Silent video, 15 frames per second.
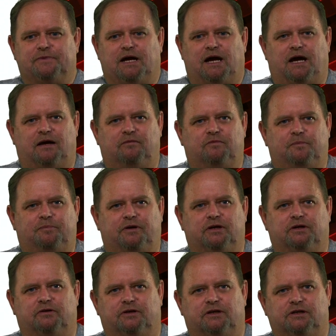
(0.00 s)
We're pretty
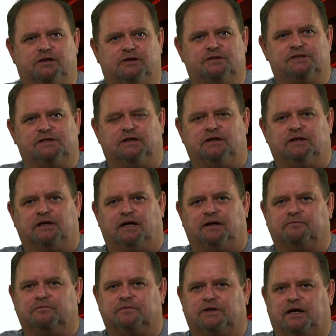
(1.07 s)
good at
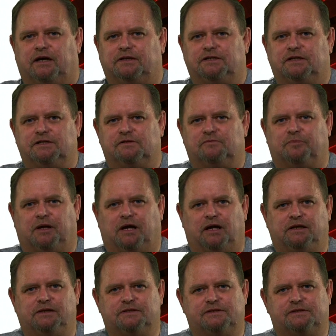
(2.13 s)
using Cartesian
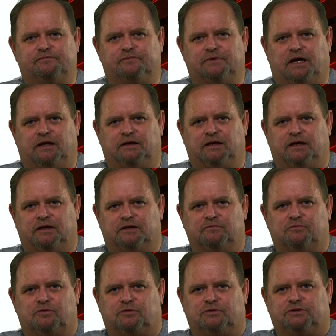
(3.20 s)
planes, and they're the
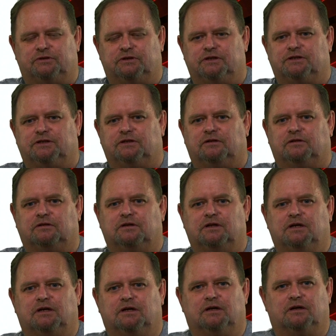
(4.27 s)
more traditional
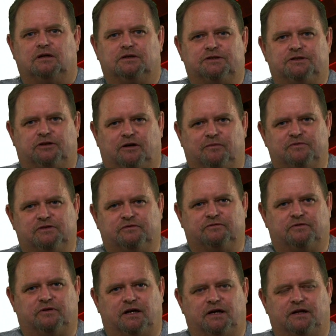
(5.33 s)
types of
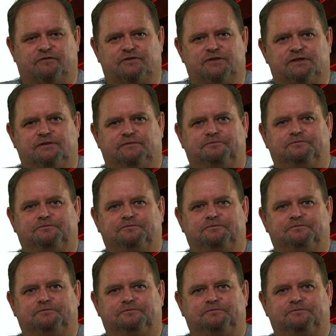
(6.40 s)
graphs.